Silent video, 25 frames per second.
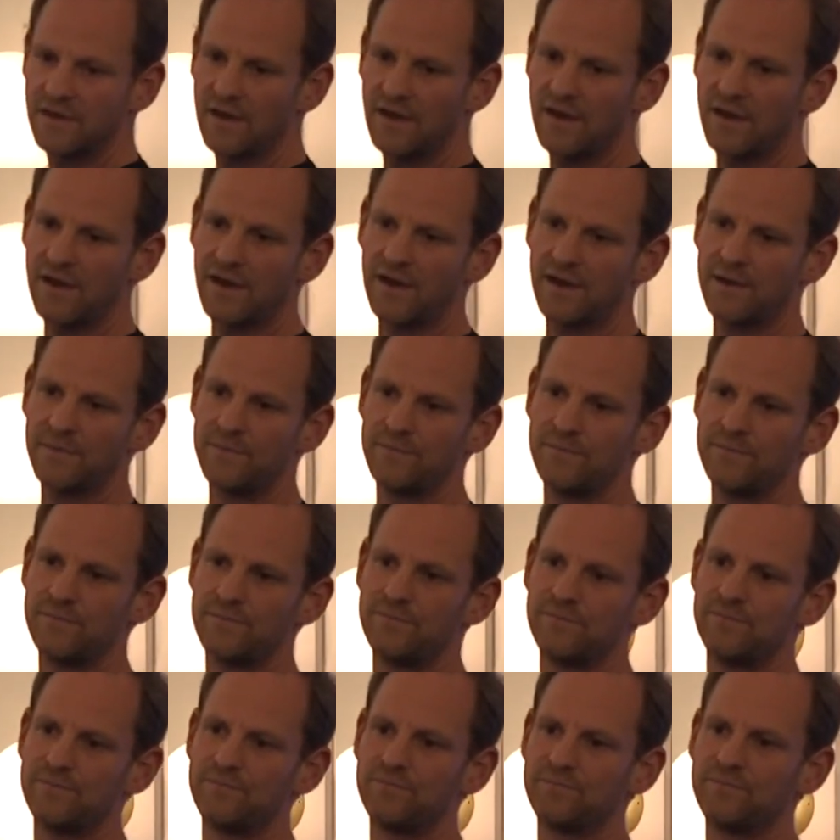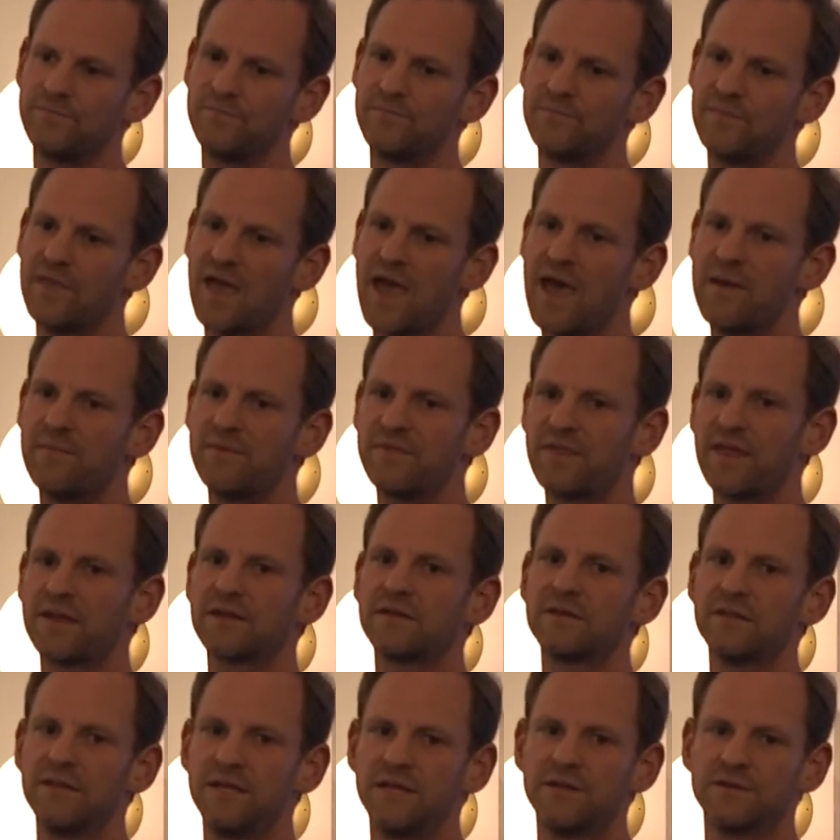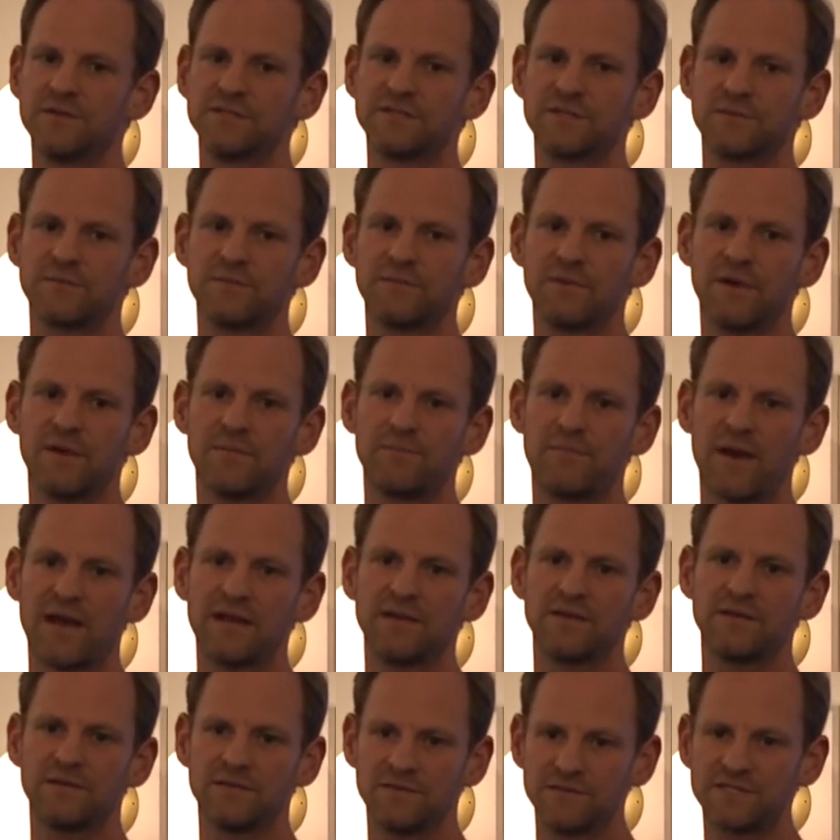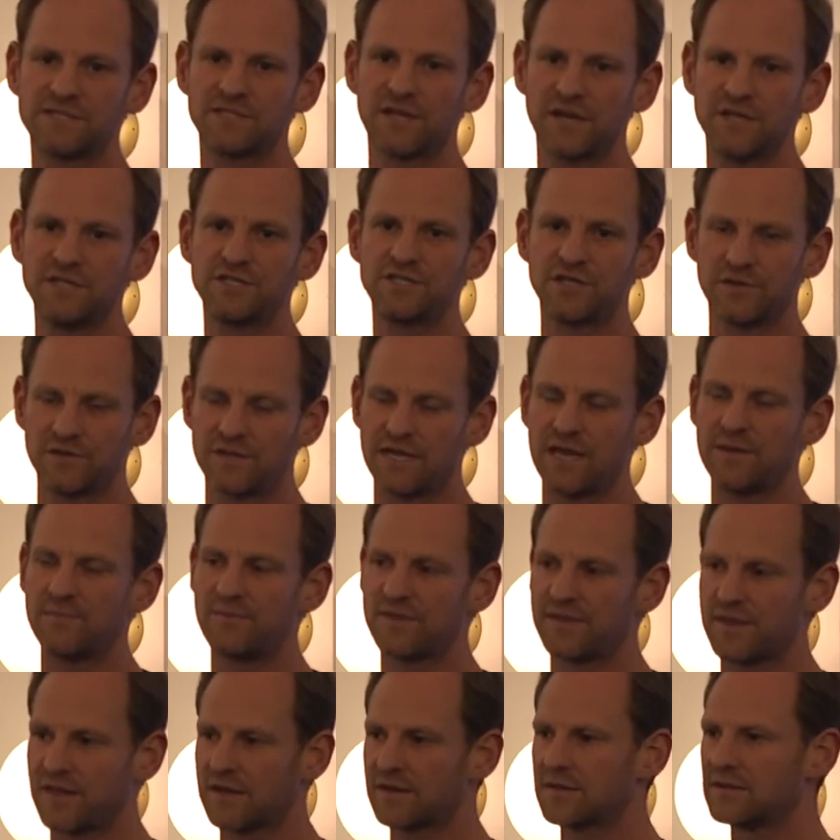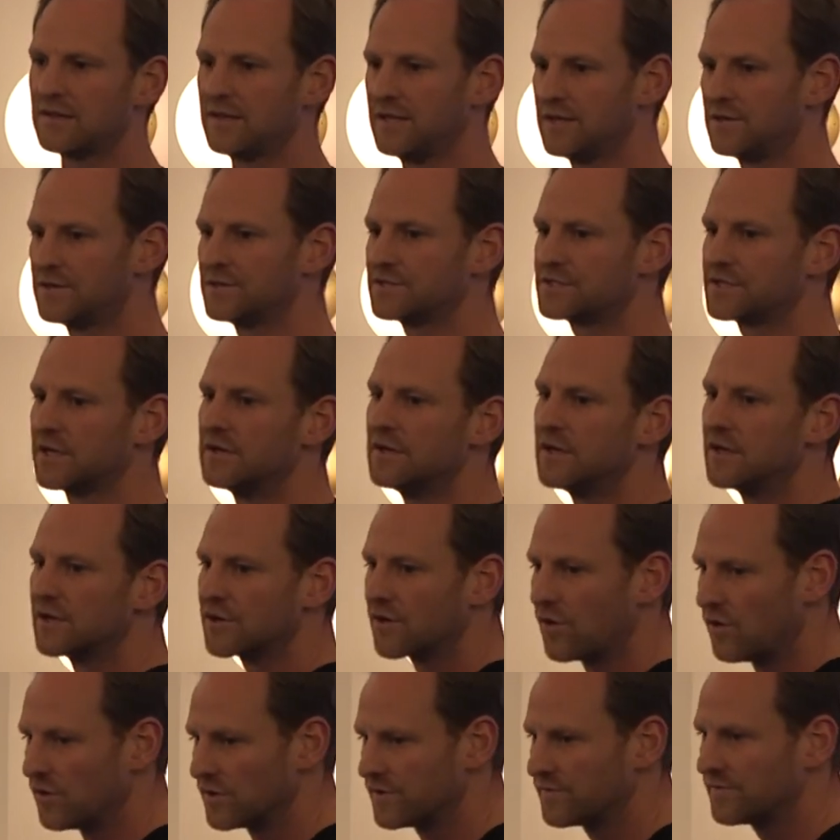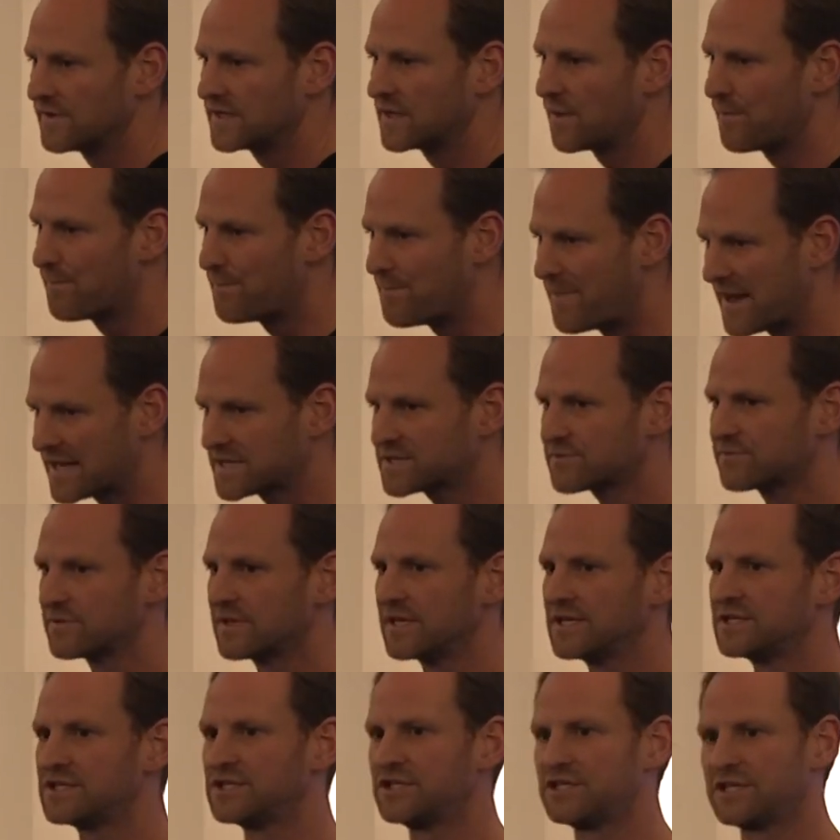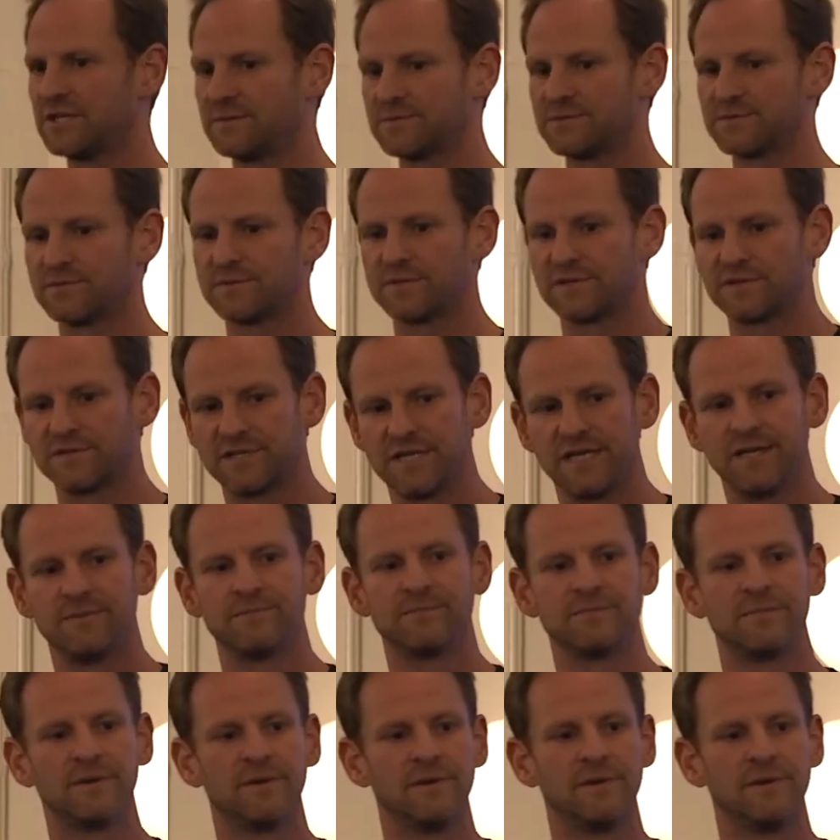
Empathetic leaders, studies show that empathetic leaders cultivate the best relationships with their team.